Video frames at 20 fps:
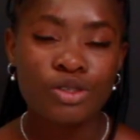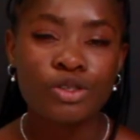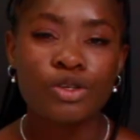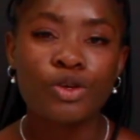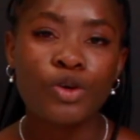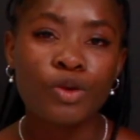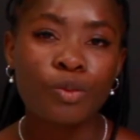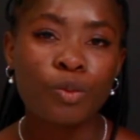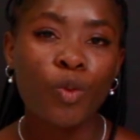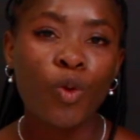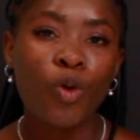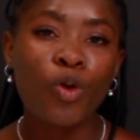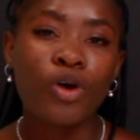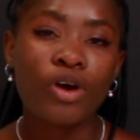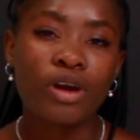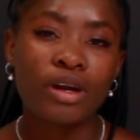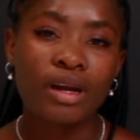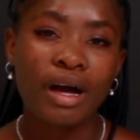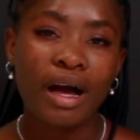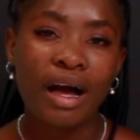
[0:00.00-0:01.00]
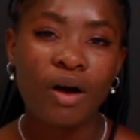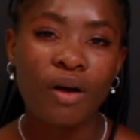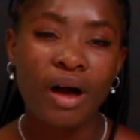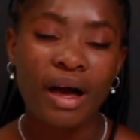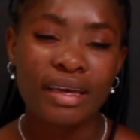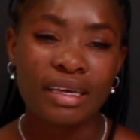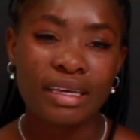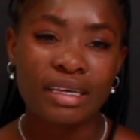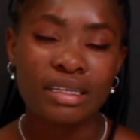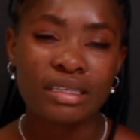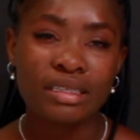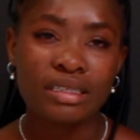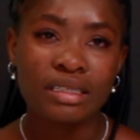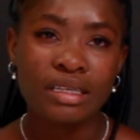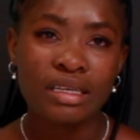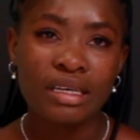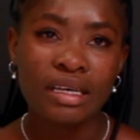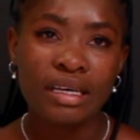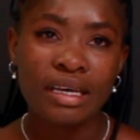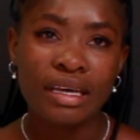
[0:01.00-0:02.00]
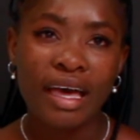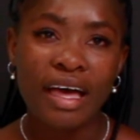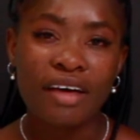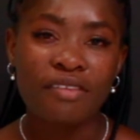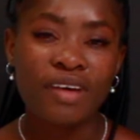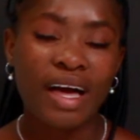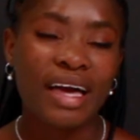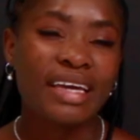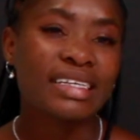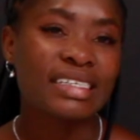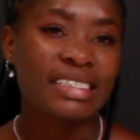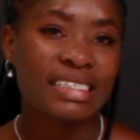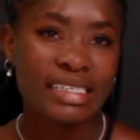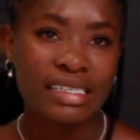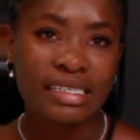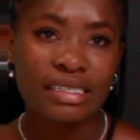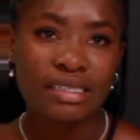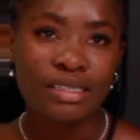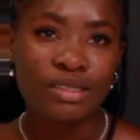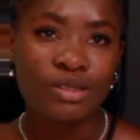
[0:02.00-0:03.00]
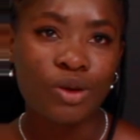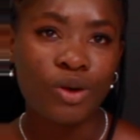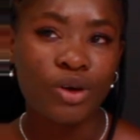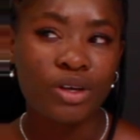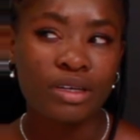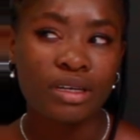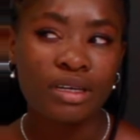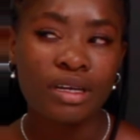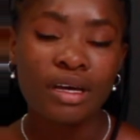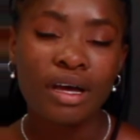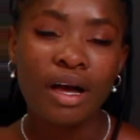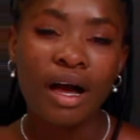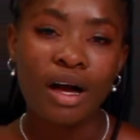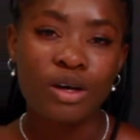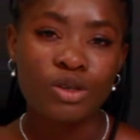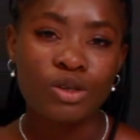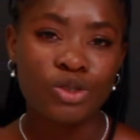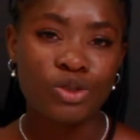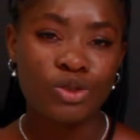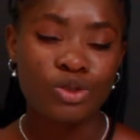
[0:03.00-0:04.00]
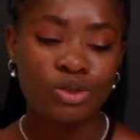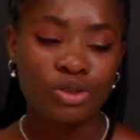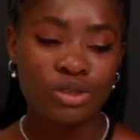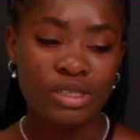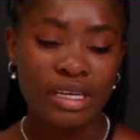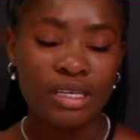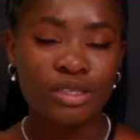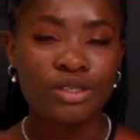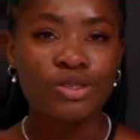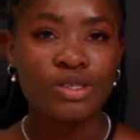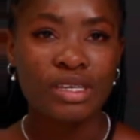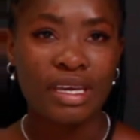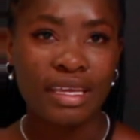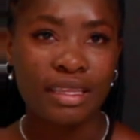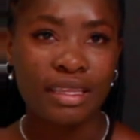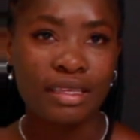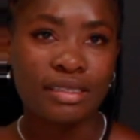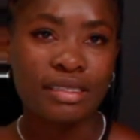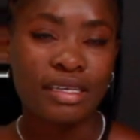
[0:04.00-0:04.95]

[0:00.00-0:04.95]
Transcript: to learn more on how I can have ideas on how to get together